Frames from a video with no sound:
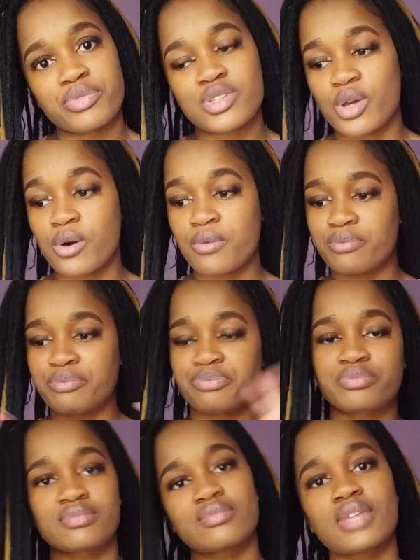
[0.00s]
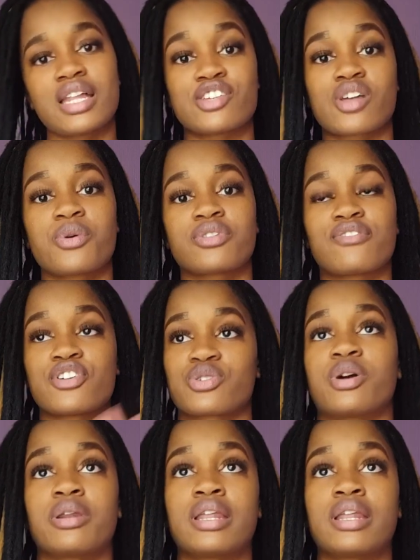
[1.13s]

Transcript: So let's start with the first one.